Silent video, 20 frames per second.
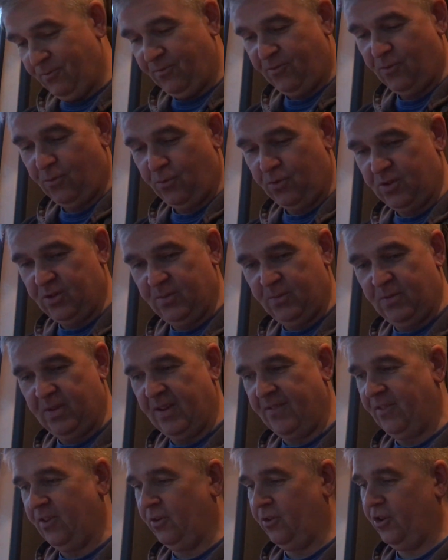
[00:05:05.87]
unfortunately we
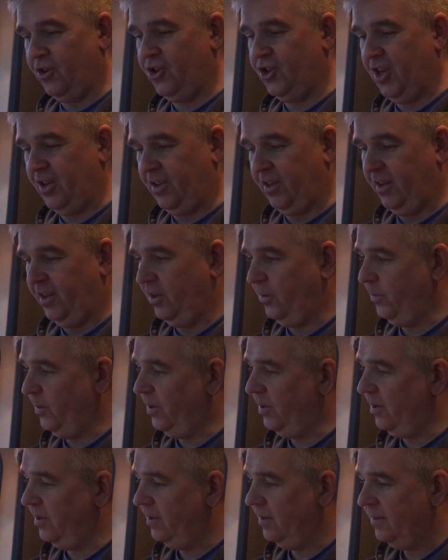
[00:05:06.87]
have a lot of shit to deal with.